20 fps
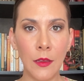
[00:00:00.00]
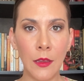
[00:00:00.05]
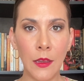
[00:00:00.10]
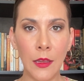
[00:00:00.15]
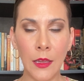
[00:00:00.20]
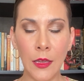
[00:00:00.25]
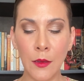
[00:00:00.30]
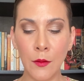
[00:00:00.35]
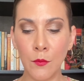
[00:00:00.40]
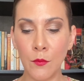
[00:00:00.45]

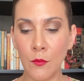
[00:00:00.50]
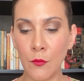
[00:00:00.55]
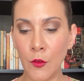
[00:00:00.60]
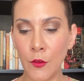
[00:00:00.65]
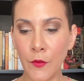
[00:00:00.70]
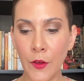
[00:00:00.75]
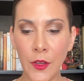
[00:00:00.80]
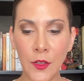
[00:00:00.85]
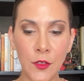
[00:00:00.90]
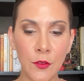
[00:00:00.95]

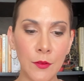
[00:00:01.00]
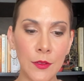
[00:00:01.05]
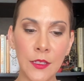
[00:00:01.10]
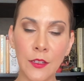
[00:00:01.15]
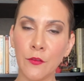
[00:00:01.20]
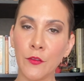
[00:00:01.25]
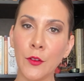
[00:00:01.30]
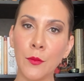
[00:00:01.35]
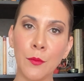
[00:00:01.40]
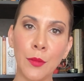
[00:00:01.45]
to a
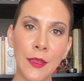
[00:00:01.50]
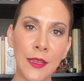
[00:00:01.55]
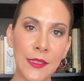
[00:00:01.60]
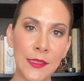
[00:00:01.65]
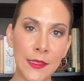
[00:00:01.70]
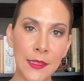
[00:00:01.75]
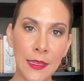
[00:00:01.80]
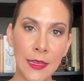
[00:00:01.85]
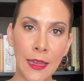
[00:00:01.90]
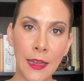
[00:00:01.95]
different place
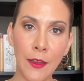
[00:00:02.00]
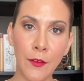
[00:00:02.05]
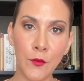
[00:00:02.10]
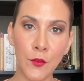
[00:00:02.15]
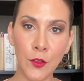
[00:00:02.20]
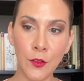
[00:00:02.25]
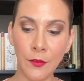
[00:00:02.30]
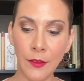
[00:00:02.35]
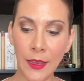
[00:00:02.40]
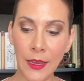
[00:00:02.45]
in the
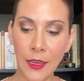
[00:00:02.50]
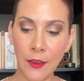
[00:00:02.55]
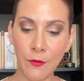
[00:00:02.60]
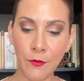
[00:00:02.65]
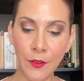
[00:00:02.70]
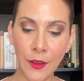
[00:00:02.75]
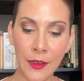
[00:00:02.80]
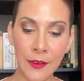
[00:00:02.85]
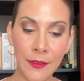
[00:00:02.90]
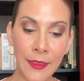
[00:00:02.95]

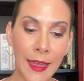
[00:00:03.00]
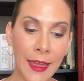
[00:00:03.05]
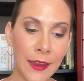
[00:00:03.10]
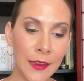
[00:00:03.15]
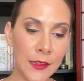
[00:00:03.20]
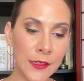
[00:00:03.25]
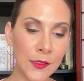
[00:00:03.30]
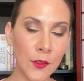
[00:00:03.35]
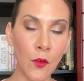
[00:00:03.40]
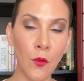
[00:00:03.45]
afterlife. And that
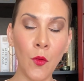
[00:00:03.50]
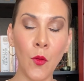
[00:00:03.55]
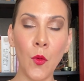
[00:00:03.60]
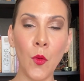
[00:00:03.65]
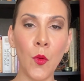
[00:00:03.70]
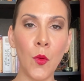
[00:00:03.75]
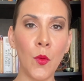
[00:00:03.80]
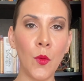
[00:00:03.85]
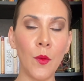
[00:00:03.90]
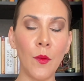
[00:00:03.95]
is a
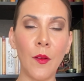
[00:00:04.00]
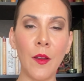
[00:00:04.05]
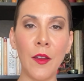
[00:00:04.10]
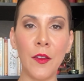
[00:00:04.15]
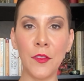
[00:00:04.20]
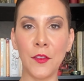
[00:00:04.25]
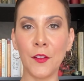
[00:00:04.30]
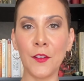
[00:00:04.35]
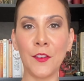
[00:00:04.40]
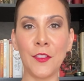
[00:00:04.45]
whole
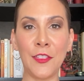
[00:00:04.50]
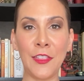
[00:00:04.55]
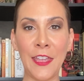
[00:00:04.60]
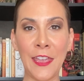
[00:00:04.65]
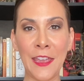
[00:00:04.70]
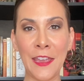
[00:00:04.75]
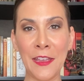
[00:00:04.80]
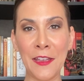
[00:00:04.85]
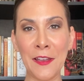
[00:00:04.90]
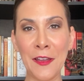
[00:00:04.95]
other
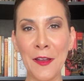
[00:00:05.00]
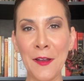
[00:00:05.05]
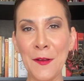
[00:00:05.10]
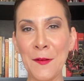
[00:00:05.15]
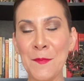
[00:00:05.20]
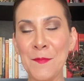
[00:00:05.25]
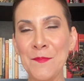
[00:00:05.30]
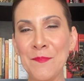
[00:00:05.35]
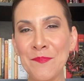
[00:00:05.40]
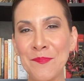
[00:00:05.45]
thing.
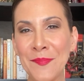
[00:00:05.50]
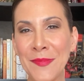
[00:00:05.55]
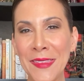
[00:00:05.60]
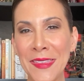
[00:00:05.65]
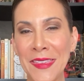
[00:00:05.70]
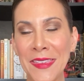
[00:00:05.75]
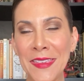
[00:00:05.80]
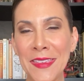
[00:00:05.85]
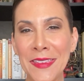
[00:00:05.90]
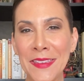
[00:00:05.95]

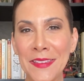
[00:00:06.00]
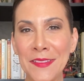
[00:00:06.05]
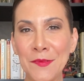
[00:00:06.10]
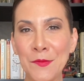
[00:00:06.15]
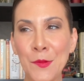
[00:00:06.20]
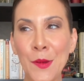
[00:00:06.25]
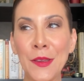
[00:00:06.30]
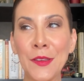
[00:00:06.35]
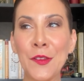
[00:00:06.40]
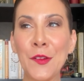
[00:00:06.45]

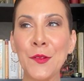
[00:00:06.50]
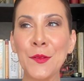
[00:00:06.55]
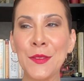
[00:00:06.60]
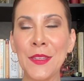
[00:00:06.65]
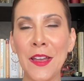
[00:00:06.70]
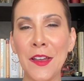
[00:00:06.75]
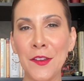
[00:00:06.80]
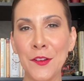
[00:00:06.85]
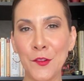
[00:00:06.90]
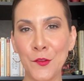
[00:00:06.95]
What goes
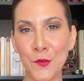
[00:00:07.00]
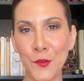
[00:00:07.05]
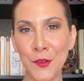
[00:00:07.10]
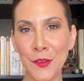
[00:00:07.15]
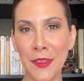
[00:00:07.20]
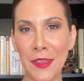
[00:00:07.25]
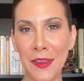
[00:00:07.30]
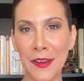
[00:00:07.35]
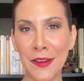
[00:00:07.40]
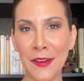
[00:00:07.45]
on over
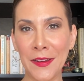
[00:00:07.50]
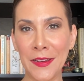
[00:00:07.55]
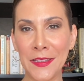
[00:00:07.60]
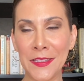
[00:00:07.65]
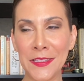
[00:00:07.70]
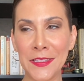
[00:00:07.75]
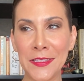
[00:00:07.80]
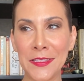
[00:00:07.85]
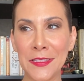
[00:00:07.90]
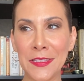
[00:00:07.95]
there,
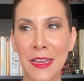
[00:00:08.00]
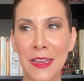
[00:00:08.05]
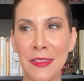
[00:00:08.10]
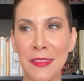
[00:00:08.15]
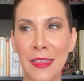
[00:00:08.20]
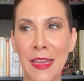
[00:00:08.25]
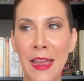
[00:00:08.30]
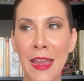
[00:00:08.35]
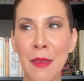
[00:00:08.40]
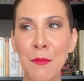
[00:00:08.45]

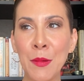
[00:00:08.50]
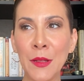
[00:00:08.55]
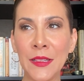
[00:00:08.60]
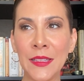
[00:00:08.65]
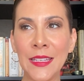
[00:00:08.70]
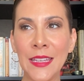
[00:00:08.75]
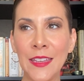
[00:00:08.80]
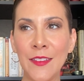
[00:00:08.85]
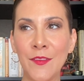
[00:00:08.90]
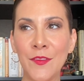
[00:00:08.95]
I
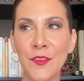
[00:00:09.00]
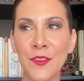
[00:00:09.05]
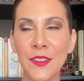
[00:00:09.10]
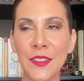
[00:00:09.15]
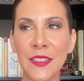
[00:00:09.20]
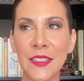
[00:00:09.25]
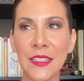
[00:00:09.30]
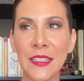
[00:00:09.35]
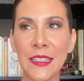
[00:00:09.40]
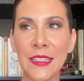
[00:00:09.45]
believe
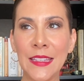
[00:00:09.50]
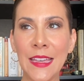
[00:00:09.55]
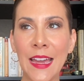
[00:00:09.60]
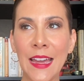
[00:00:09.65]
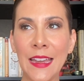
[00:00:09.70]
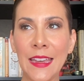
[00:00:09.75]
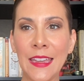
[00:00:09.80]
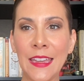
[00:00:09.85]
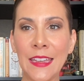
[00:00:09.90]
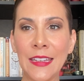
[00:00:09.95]

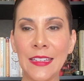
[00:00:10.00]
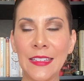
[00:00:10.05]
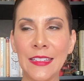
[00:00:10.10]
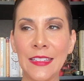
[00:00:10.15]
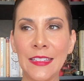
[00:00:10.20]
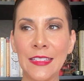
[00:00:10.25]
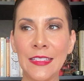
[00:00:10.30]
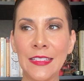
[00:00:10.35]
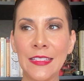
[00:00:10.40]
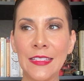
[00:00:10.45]
that
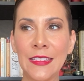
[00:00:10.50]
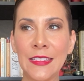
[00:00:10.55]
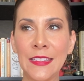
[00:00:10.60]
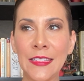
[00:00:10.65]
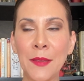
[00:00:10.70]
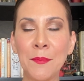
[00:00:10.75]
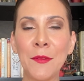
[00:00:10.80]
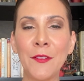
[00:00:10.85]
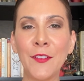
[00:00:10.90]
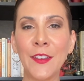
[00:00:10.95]

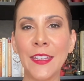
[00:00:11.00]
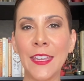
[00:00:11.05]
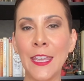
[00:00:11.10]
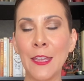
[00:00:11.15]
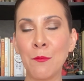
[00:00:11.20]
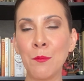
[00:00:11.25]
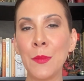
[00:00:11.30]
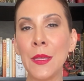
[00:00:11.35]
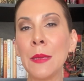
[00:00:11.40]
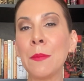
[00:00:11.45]
some of it
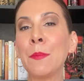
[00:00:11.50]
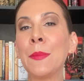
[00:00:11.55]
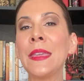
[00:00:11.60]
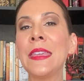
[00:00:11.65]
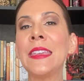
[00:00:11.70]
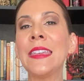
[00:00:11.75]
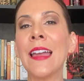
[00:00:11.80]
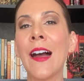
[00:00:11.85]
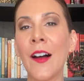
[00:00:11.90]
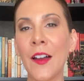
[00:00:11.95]
can be
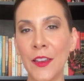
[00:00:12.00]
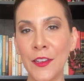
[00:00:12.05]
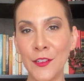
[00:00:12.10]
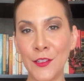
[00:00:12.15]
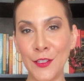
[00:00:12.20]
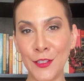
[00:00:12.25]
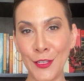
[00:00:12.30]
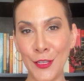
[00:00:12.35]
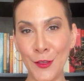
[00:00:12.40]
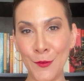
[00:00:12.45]
beyond
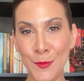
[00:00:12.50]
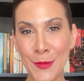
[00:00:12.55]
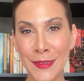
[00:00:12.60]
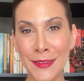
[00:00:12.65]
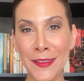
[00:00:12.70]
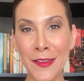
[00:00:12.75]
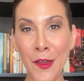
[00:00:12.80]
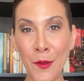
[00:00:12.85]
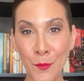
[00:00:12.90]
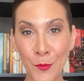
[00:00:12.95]
human
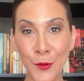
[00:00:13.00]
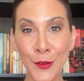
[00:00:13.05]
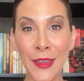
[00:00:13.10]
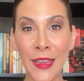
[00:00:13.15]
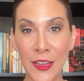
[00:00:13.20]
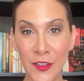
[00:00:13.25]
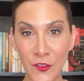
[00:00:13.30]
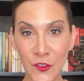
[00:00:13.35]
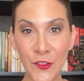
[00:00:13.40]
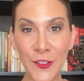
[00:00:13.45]

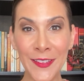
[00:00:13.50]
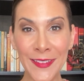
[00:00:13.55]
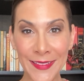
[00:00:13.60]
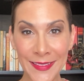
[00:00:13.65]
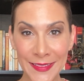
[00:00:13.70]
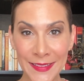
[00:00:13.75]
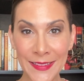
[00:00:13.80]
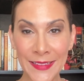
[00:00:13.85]
comprehension,